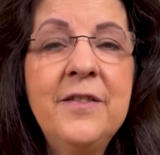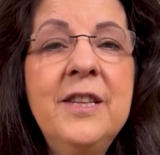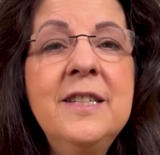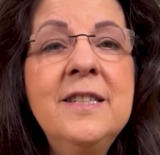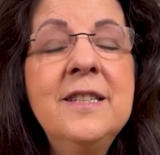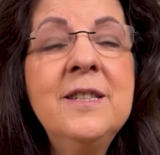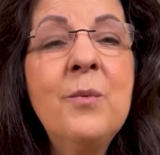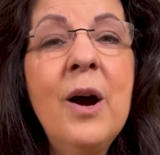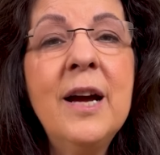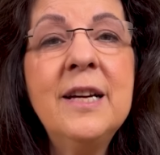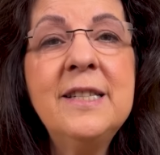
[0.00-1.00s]
This is
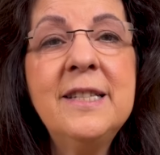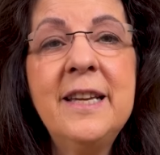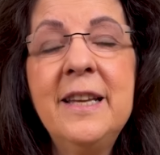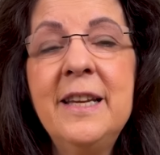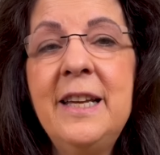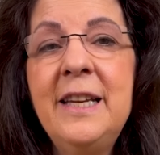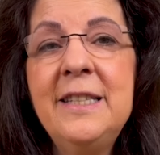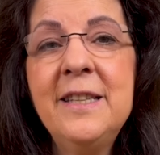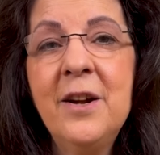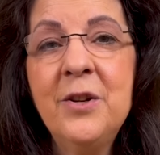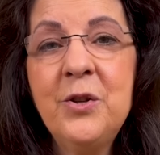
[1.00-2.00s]
why I say that he's
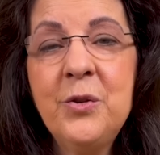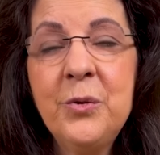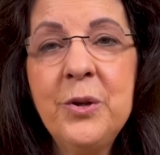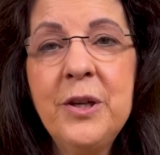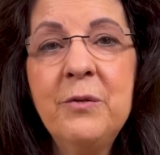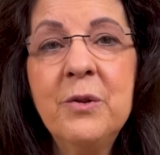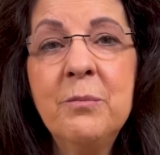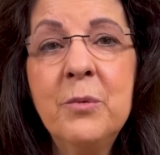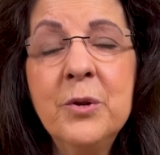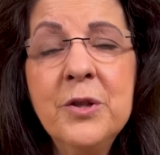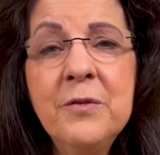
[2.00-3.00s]
not truly
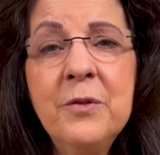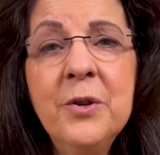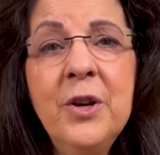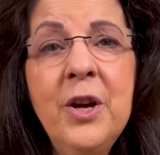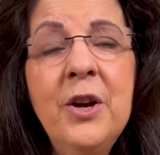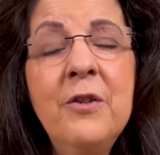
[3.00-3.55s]
remorseful